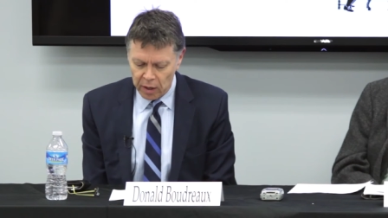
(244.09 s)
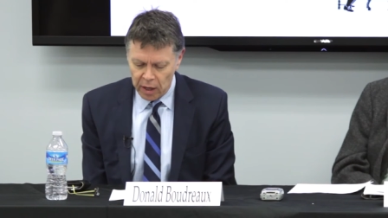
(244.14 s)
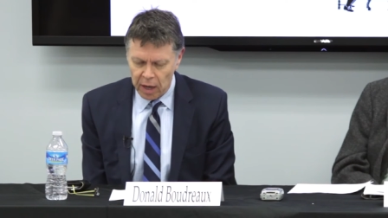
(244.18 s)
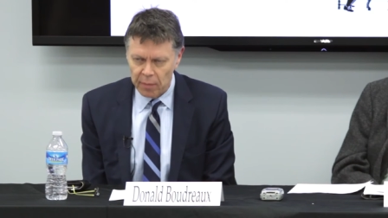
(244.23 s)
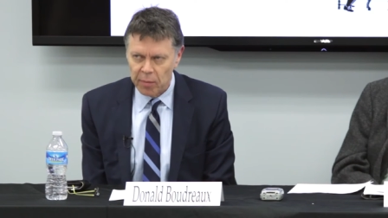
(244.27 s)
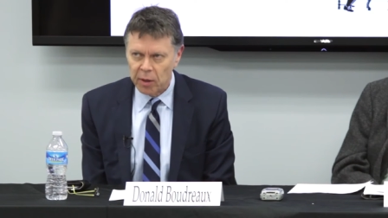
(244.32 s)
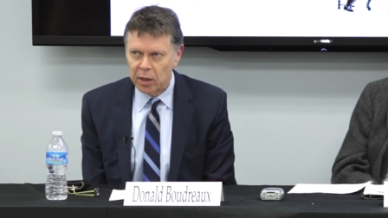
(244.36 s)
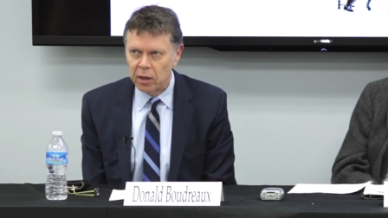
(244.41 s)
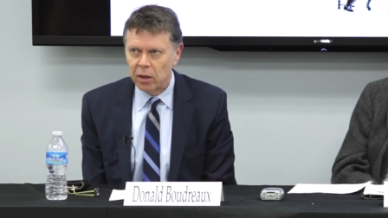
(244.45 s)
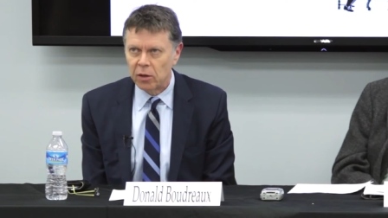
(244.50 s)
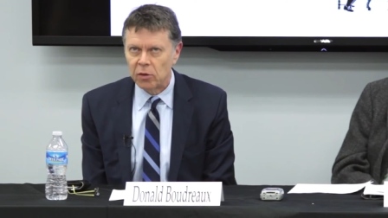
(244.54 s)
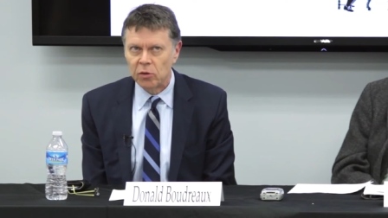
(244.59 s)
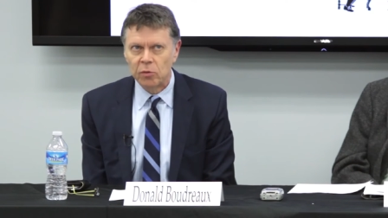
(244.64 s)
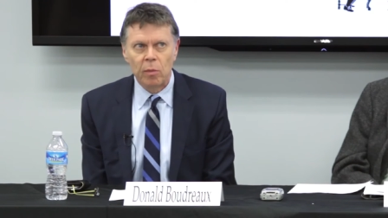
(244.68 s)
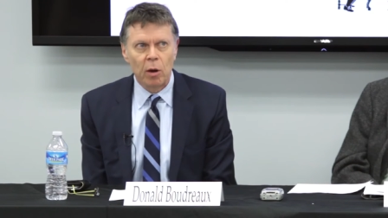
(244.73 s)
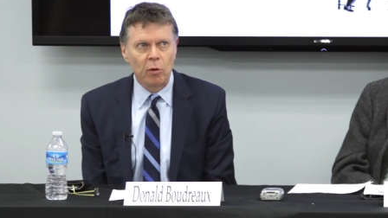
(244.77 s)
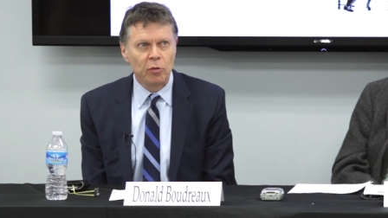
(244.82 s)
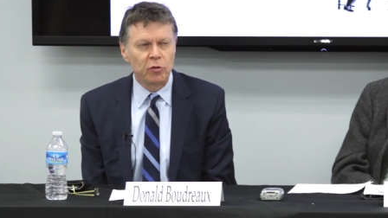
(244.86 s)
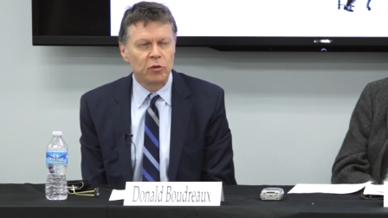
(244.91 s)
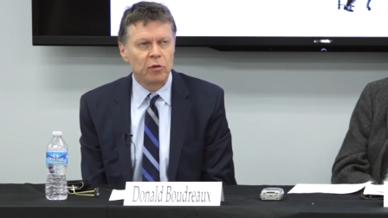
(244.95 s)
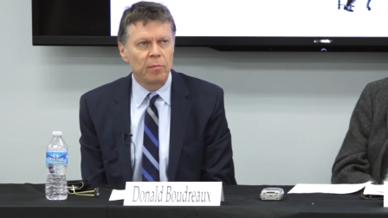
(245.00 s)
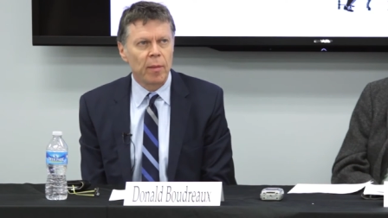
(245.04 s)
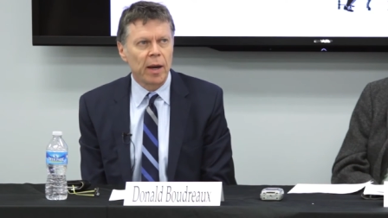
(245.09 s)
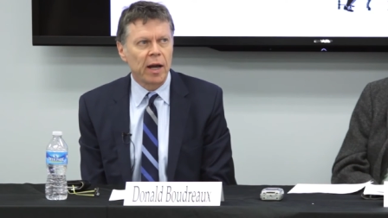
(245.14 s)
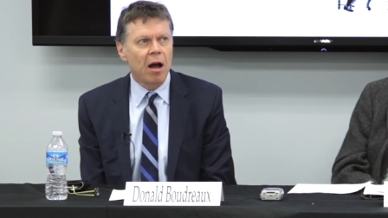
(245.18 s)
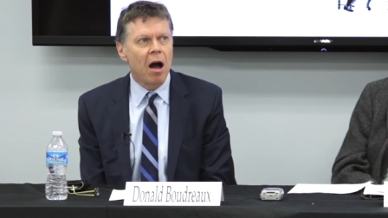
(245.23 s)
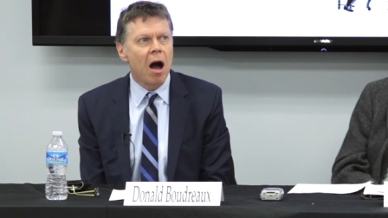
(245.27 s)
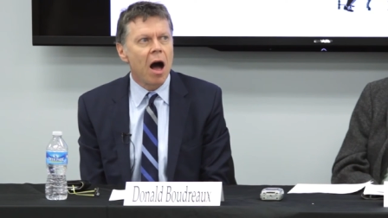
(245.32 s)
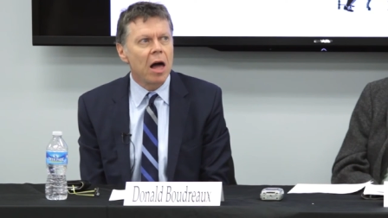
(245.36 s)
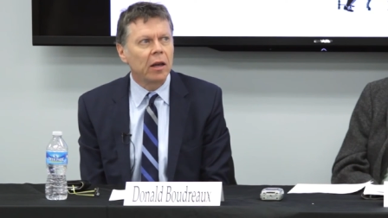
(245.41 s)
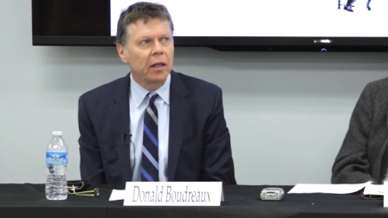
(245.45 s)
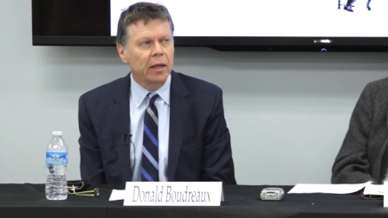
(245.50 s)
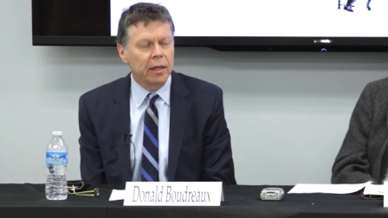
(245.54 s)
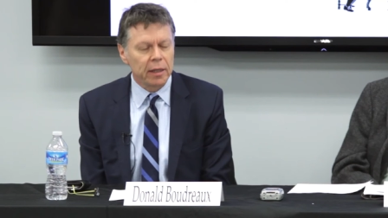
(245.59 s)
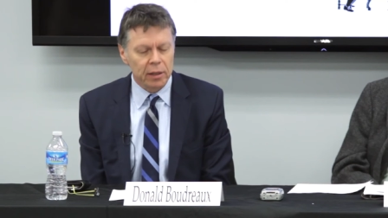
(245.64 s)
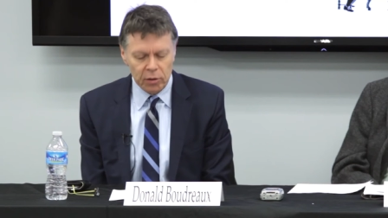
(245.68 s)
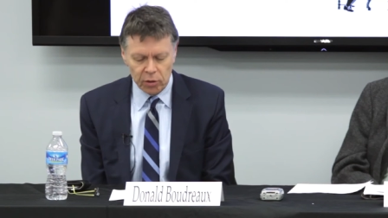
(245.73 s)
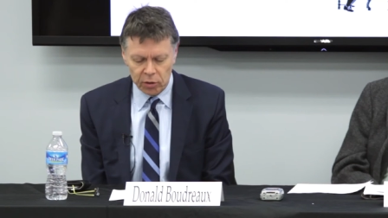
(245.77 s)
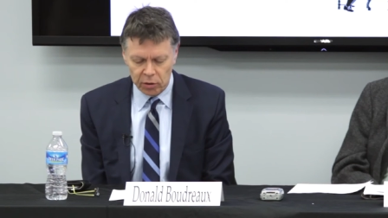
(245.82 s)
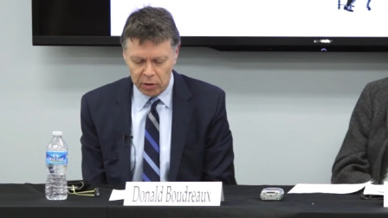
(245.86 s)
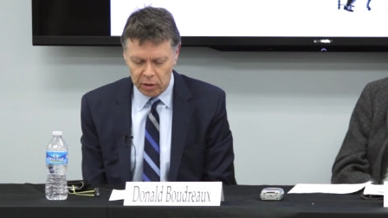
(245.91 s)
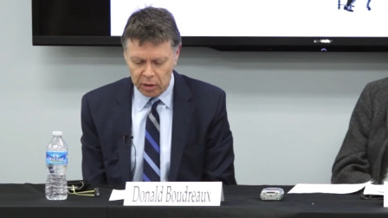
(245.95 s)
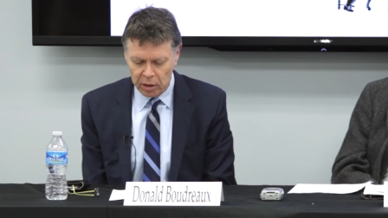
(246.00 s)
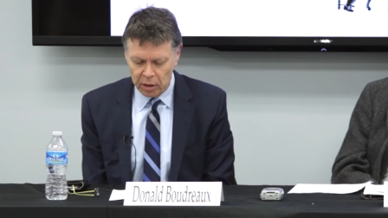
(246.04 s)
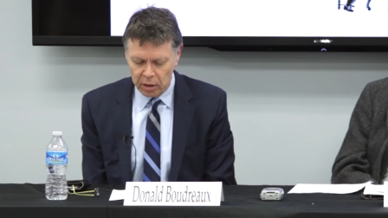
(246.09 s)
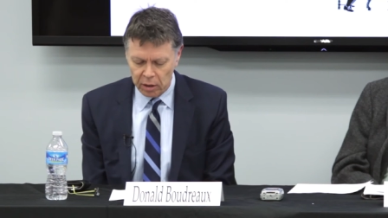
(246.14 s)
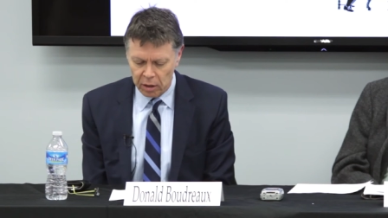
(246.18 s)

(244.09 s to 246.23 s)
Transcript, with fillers: and because most of my colleagues